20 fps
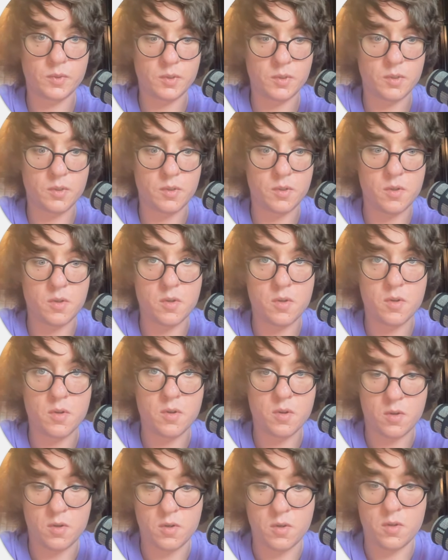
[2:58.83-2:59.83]
So,
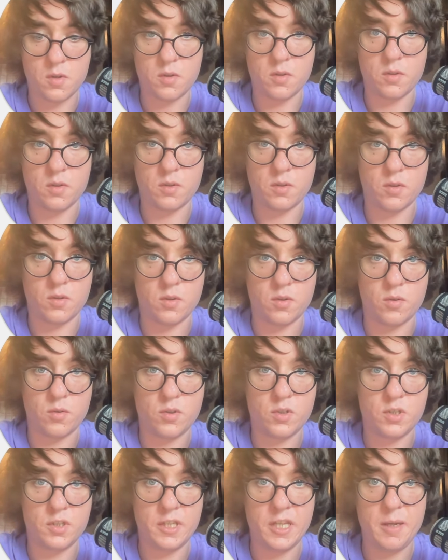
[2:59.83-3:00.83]
and now you need to pass
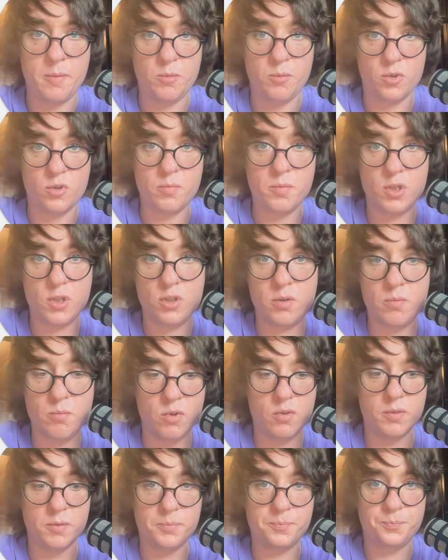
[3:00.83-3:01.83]
the state and set
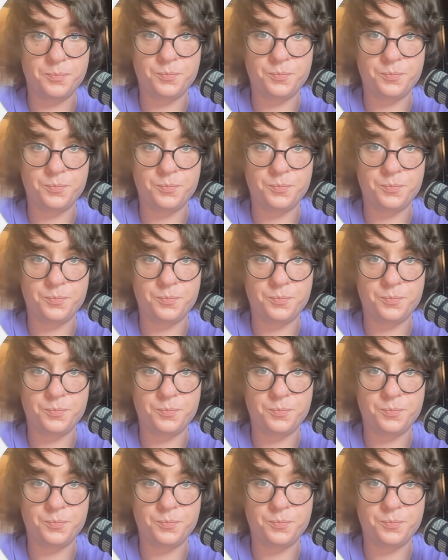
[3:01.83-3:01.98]
state.